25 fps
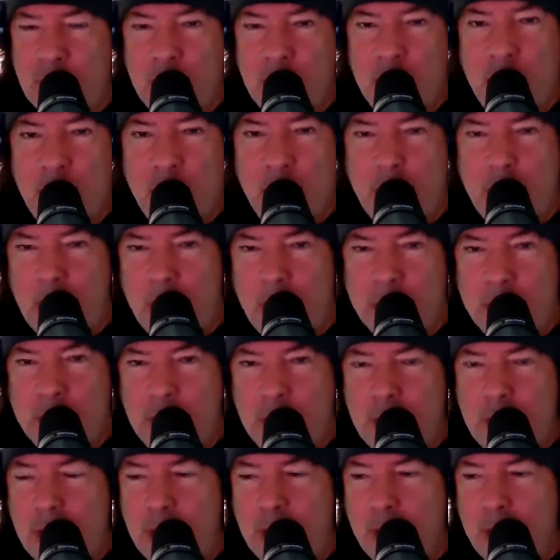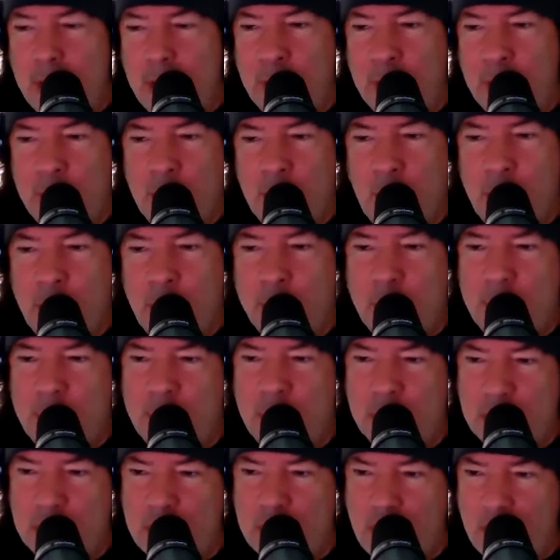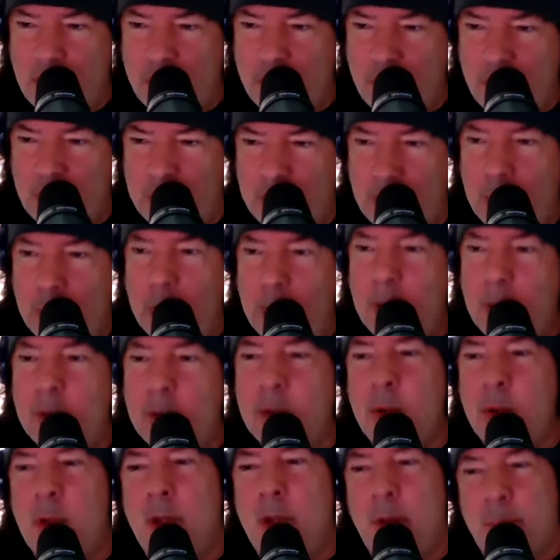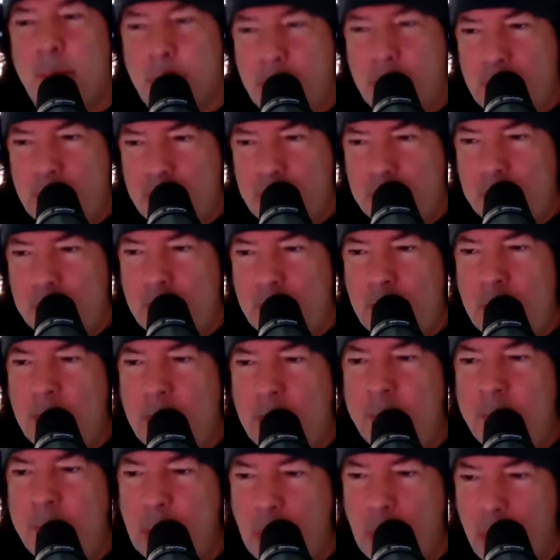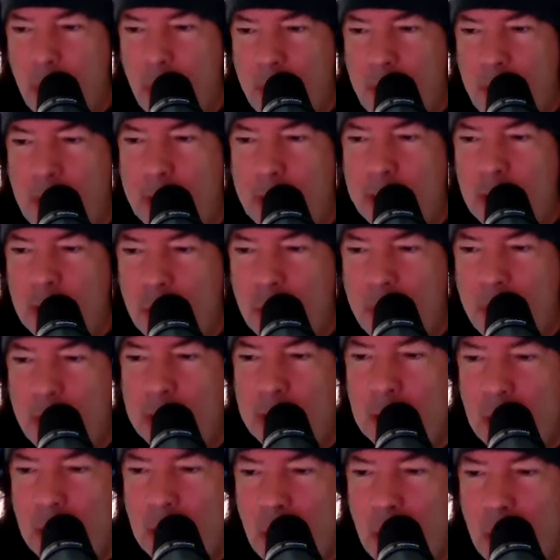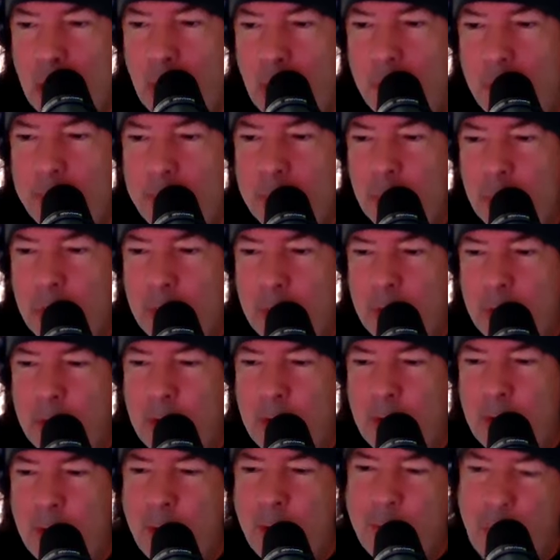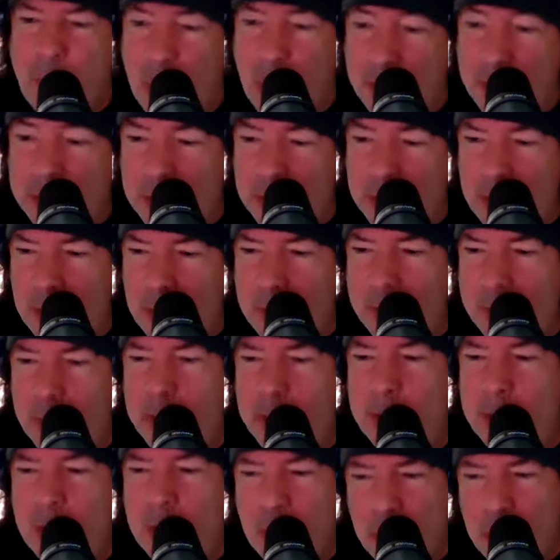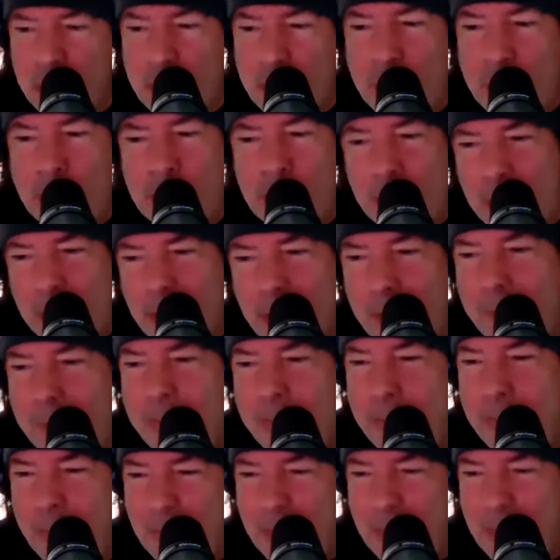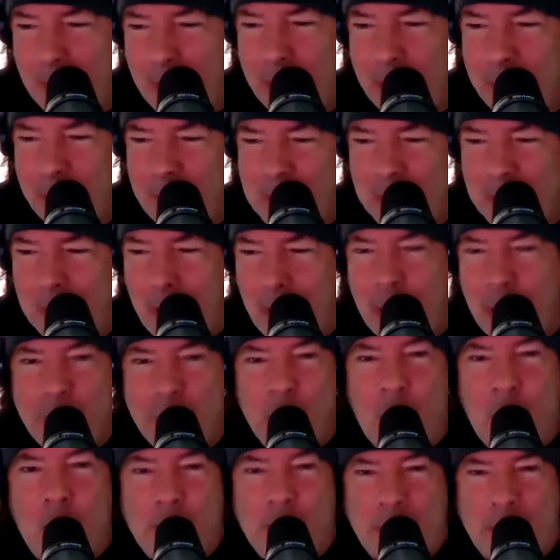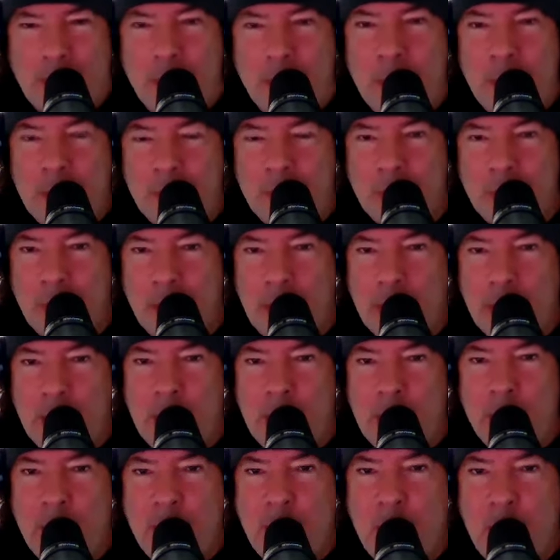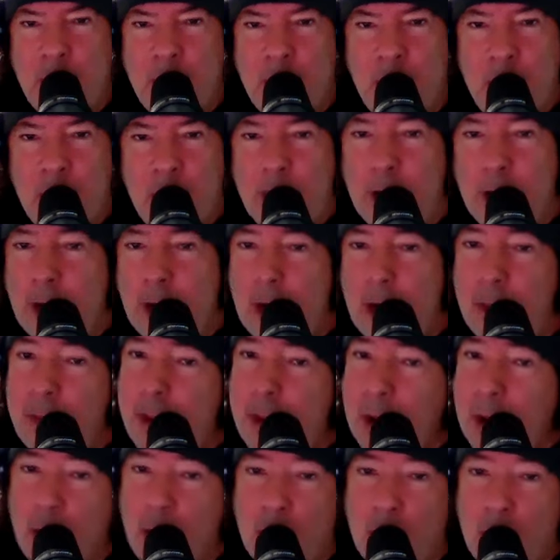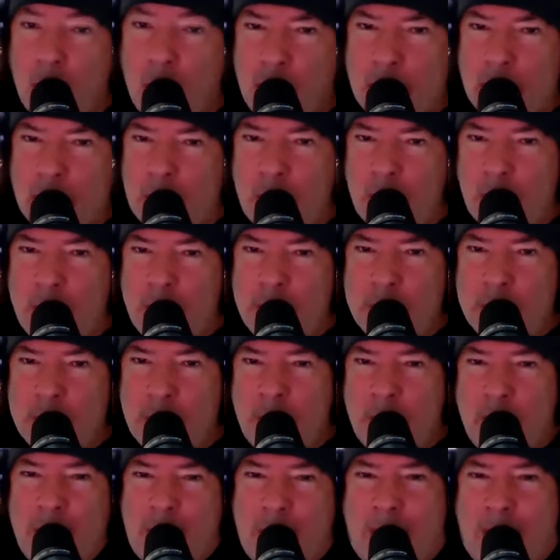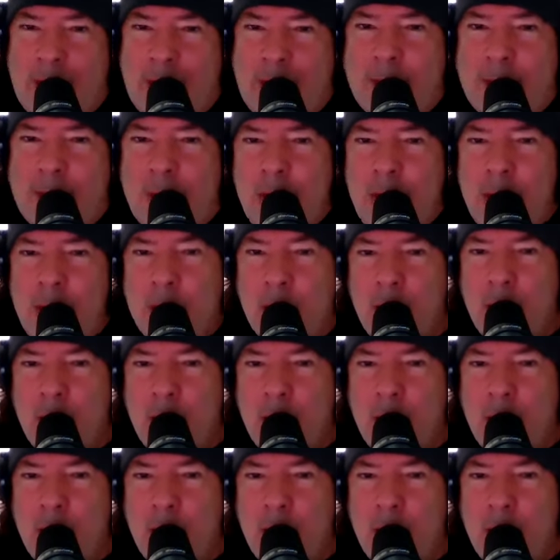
in the Boston area, you find yourself with, so you got BC, UMass Lowell, then Boston University, Northeastern. There's a lot of hockey being played in that area, and they are hockey crazy. I think